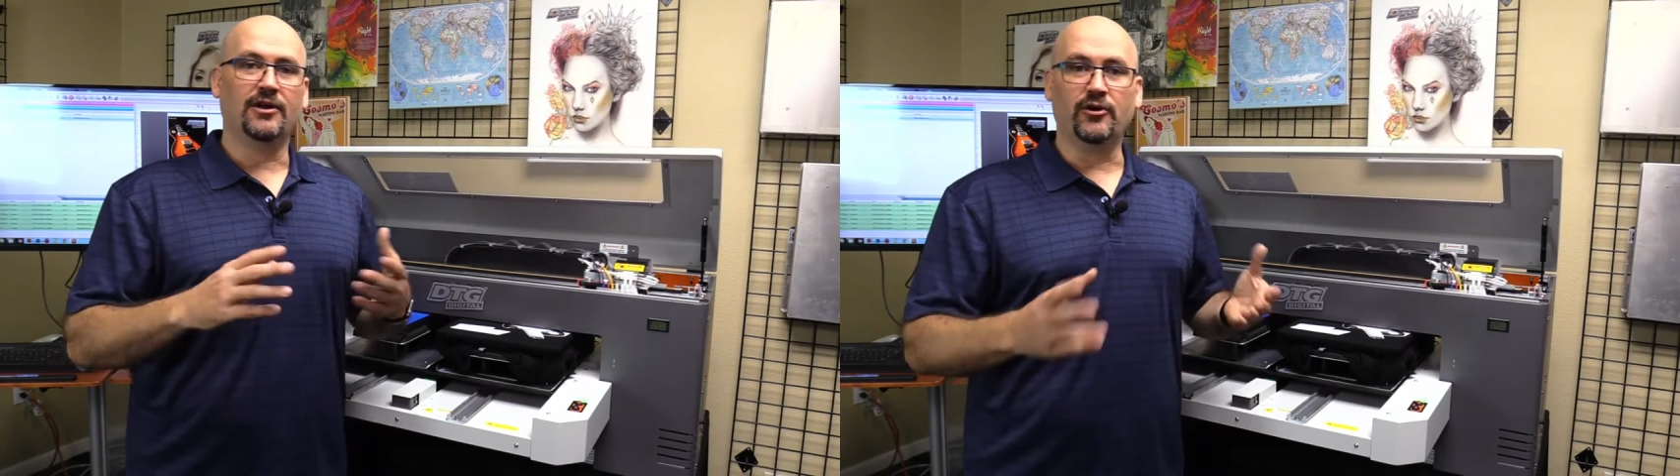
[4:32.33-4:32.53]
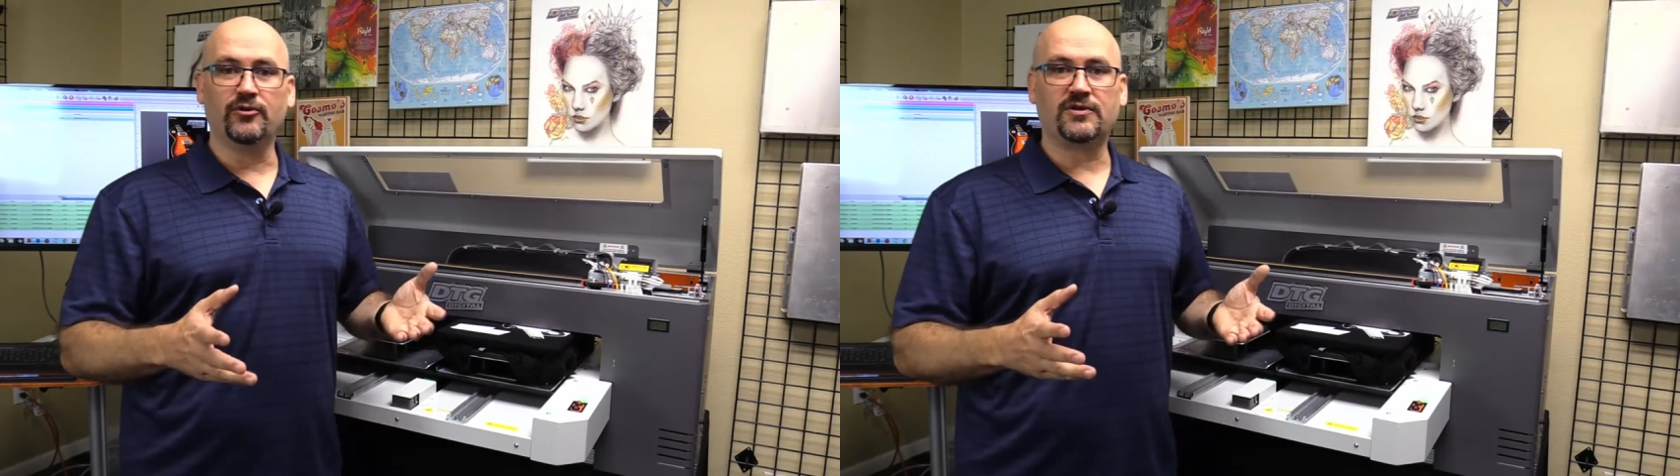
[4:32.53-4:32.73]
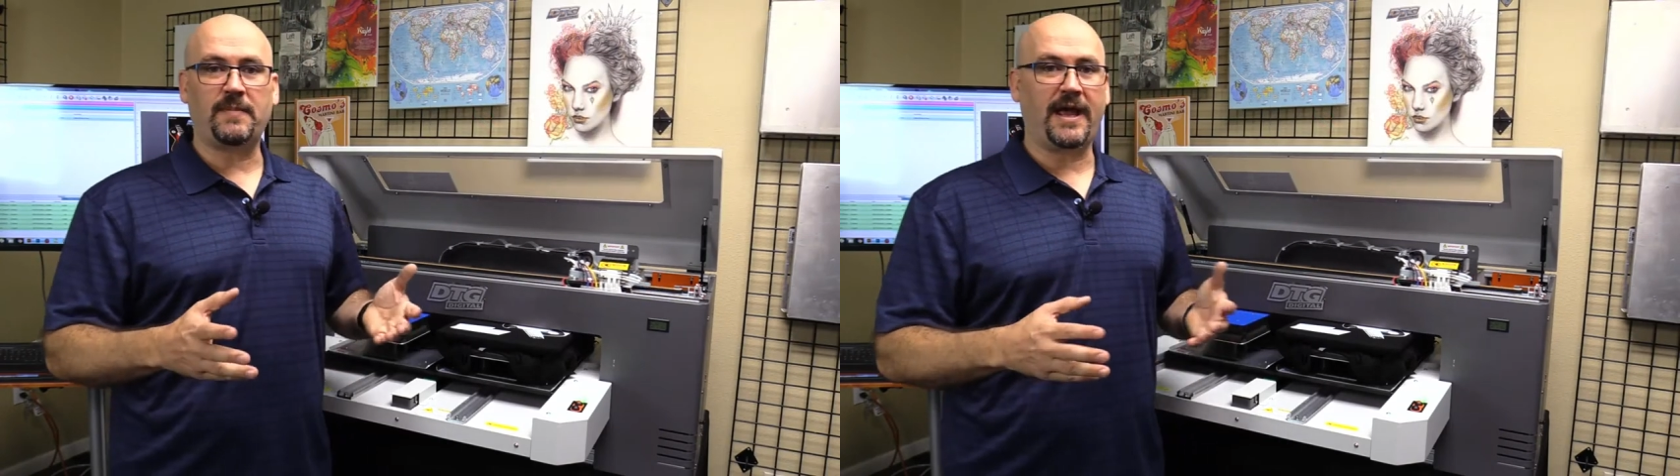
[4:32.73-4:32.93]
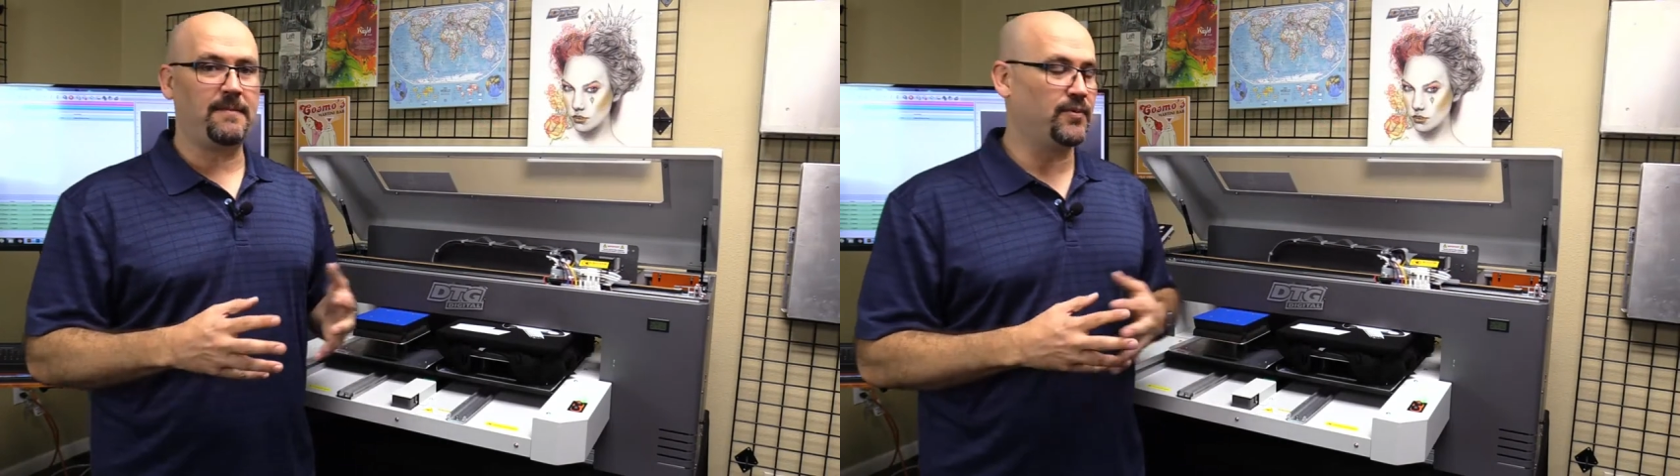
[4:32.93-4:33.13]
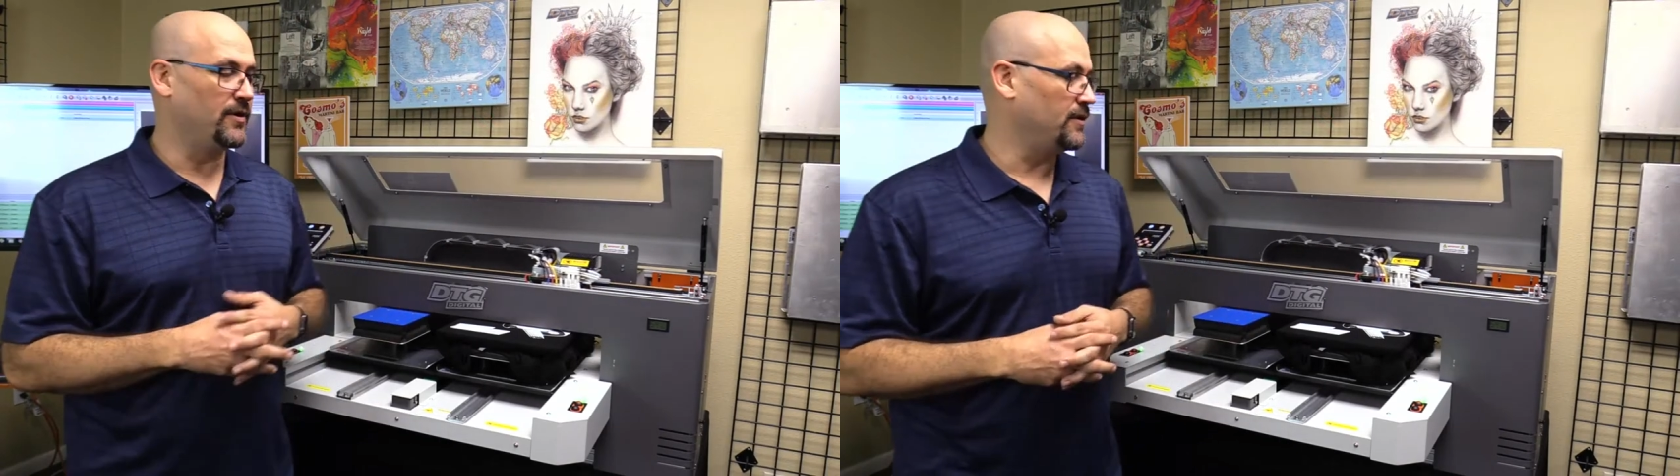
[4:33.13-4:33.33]

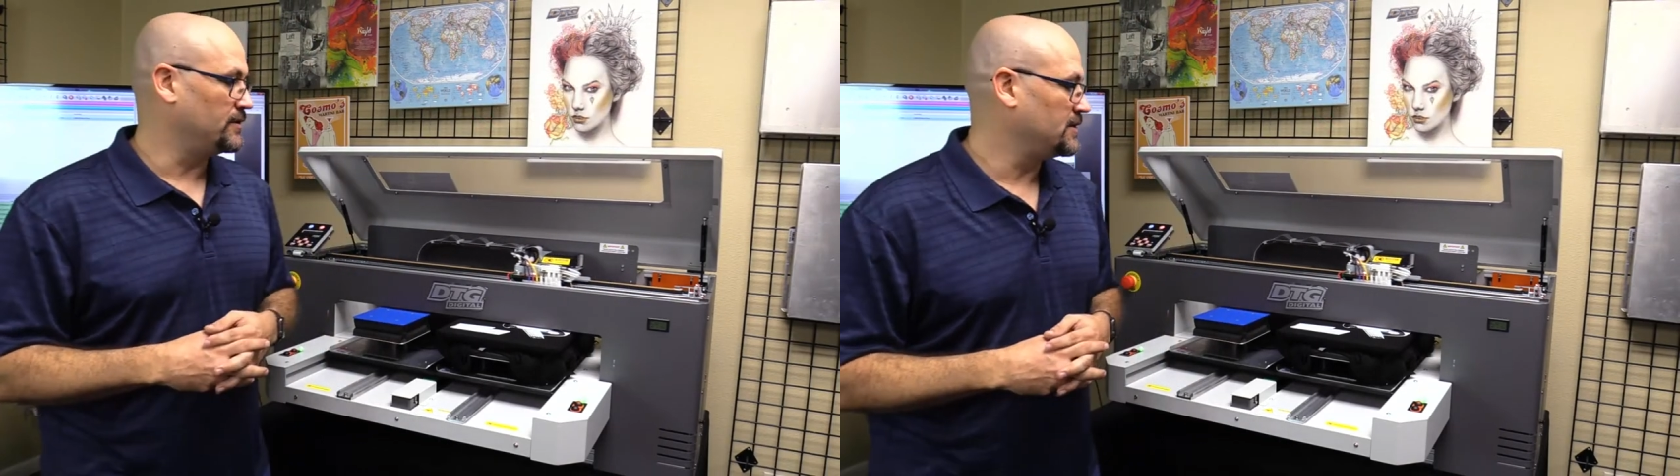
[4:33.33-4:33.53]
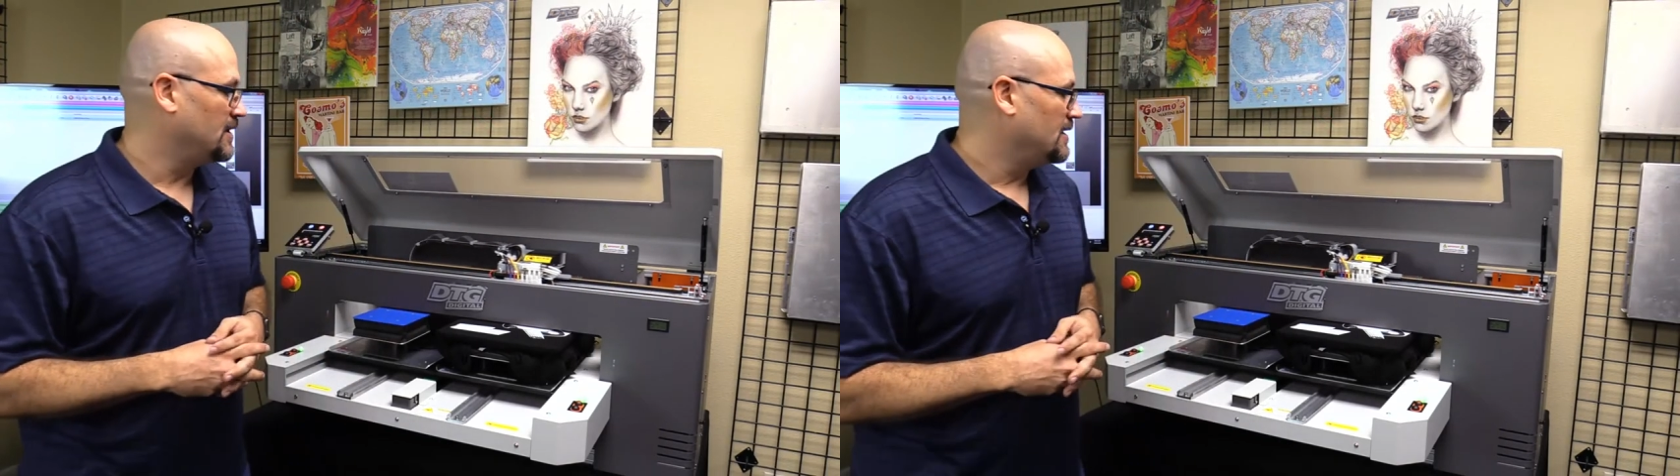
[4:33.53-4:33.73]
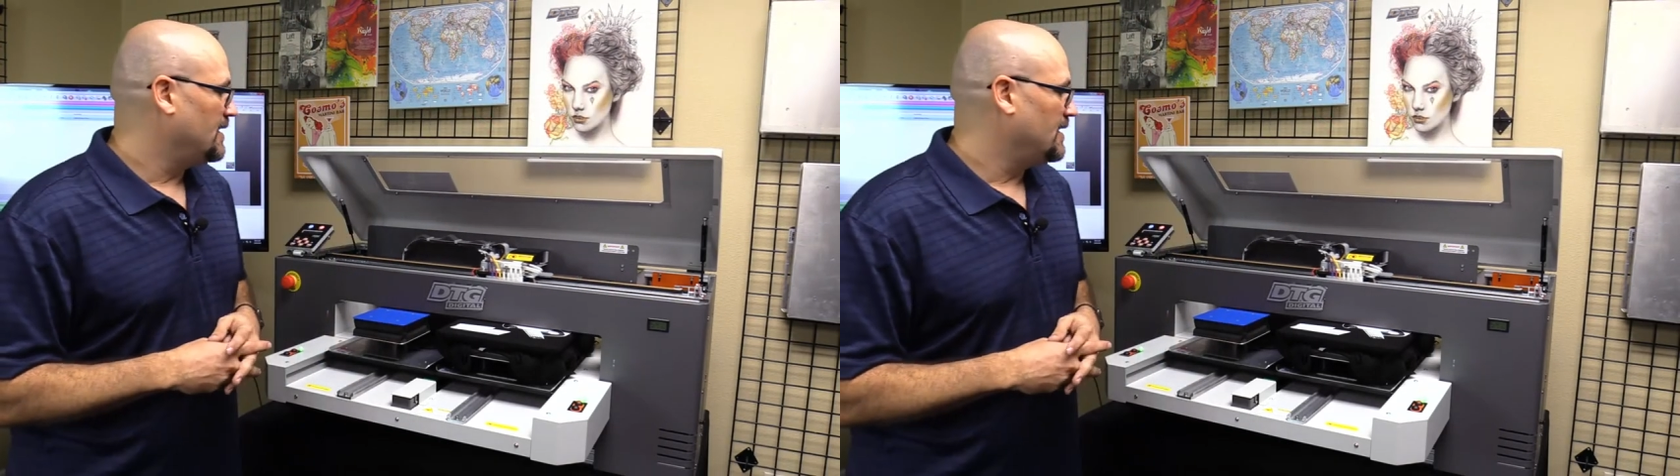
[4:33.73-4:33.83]
newspapers,